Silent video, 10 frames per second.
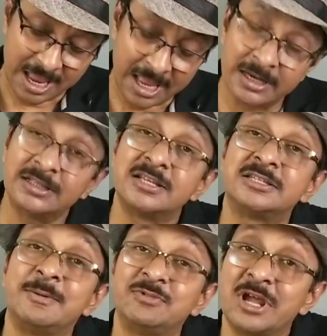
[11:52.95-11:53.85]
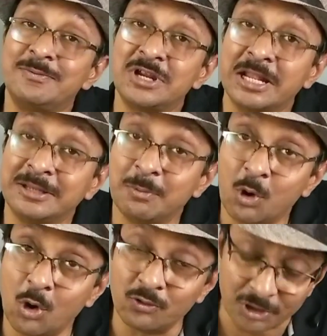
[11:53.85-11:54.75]
and at the same time turn them
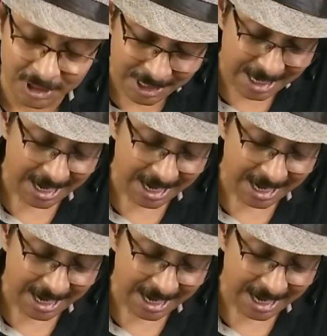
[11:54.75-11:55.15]
over,